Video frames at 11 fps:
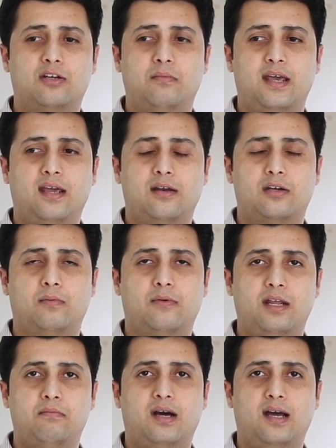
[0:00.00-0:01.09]
to
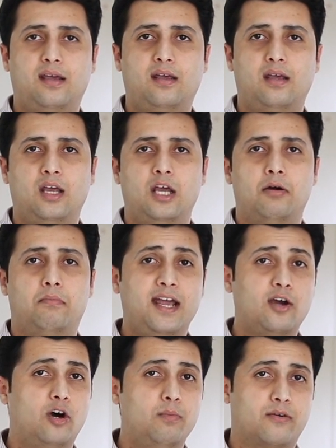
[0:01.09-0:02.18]
bring my
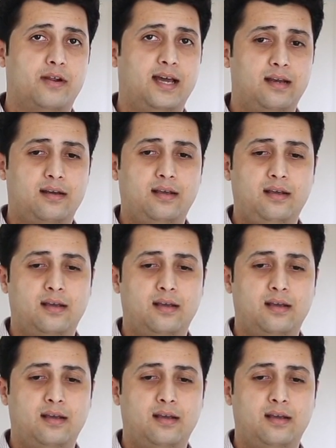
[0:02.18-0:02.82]
home a reality.